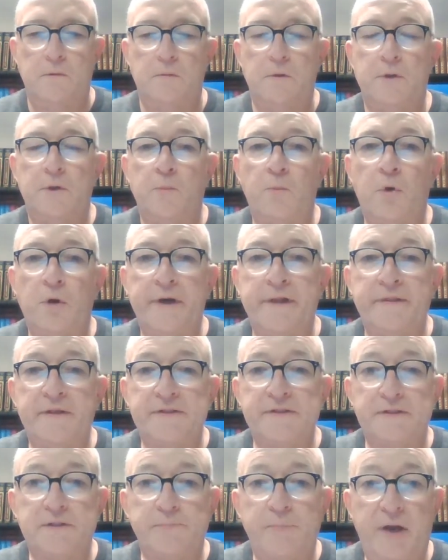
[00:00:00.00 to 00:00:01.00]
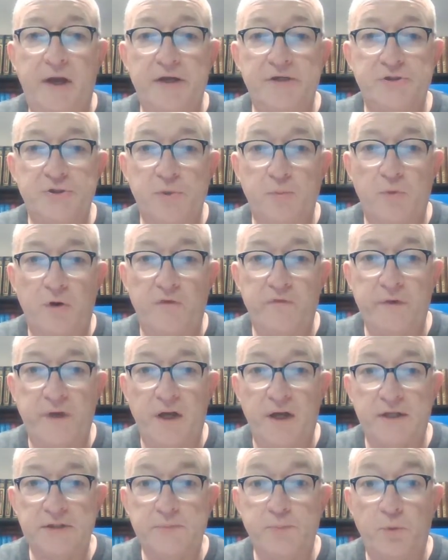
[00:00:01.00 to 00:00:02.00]
Well, good morning. This is Pastor Marvin
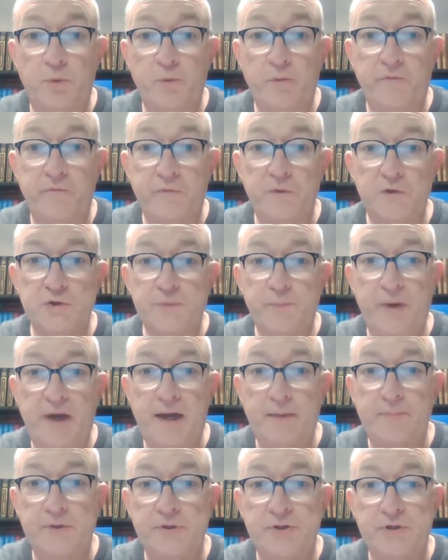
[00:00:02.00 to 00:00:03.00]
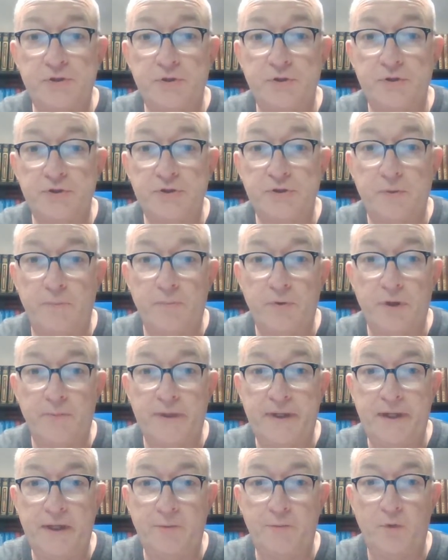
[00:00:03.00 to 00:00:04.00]
Osborne with First Baptist Church of
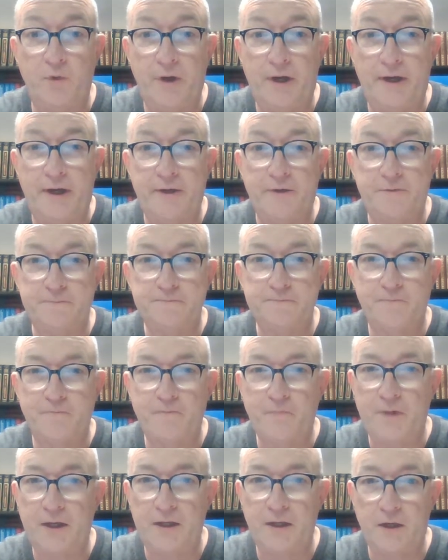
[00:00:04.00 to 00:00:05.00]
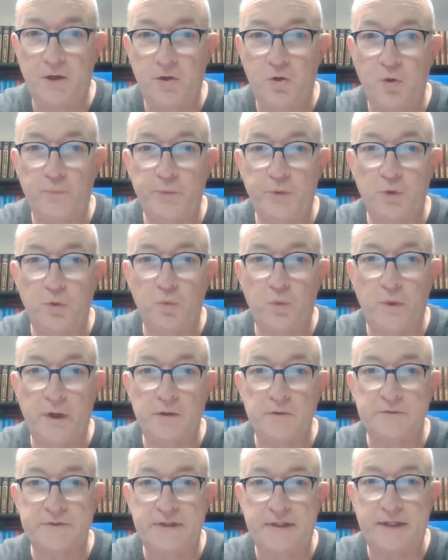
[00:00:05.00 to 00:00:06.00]
Birmingham, Ohio, and I hope you're
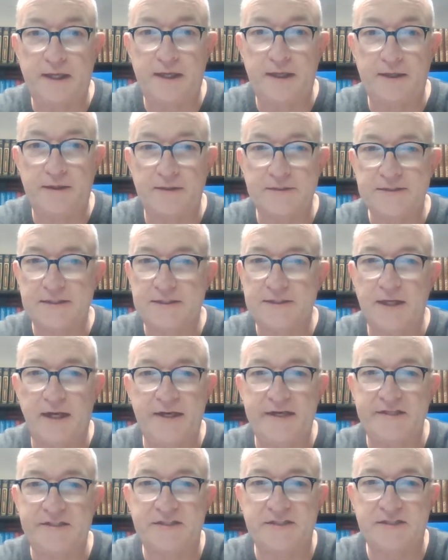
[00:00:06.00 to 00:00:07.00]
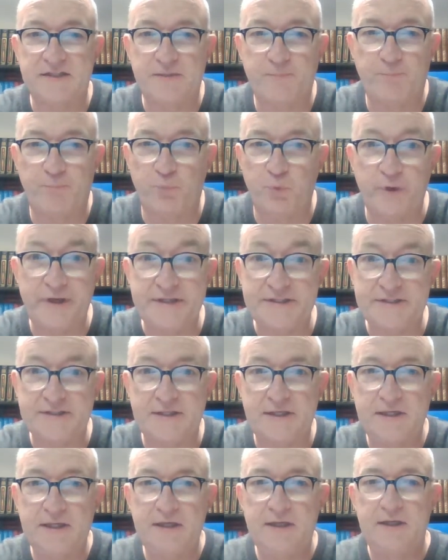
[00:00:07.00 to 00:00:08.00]
well today. It's a nice, brisk,
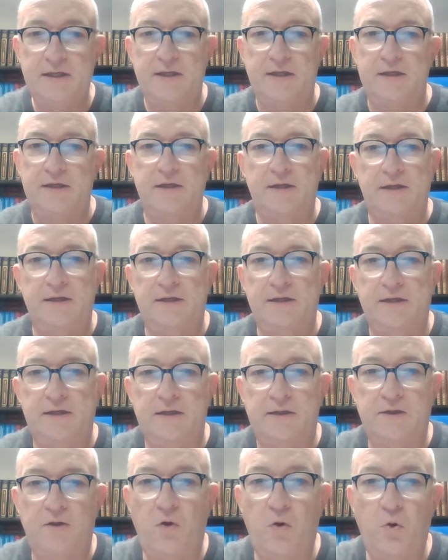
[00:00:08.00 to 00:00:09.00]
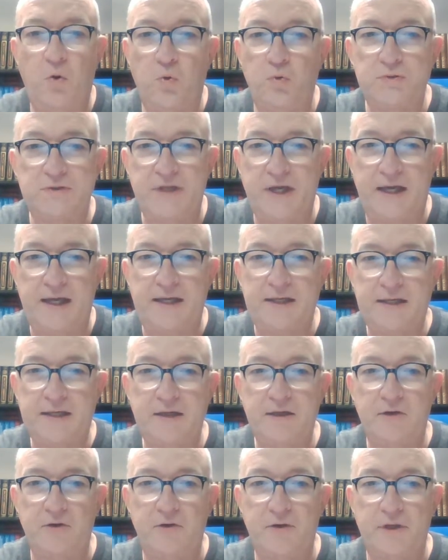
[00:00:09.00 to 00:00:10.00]
uh, cold day
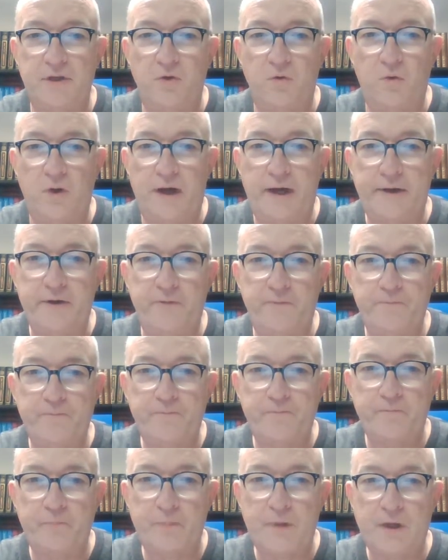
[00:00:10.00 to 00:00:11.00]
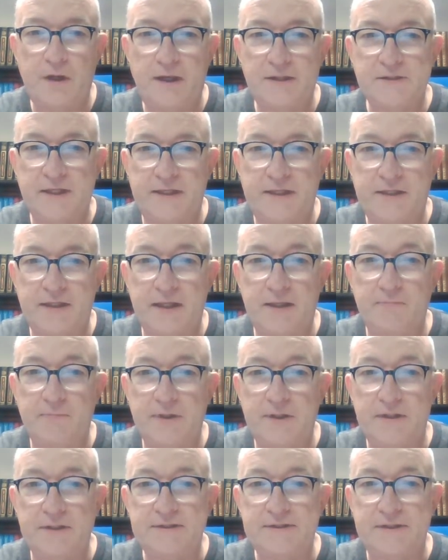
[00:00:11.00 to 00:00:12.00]
here in Ohio as I tape
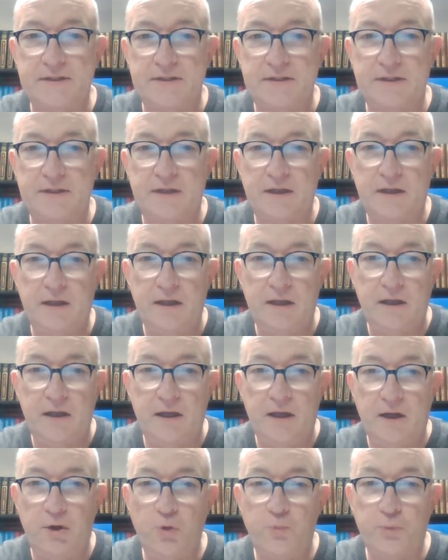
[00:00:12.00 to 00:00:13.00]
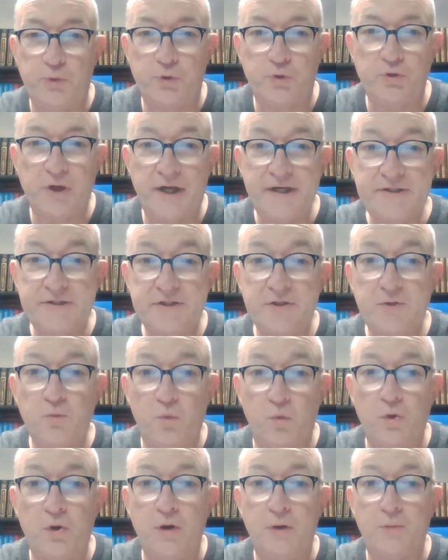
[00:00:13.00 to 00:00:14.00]
this, and hope you're nice and
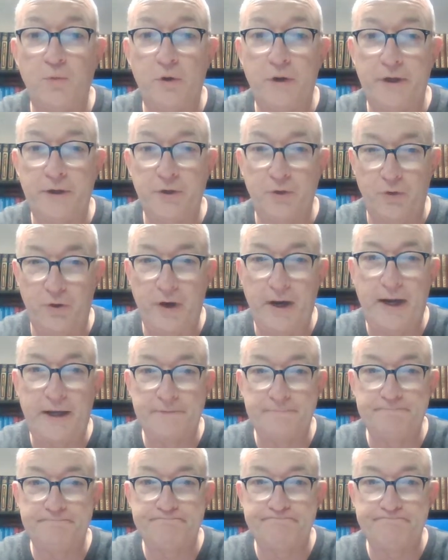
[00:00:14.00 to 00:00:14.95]
warm where you're at.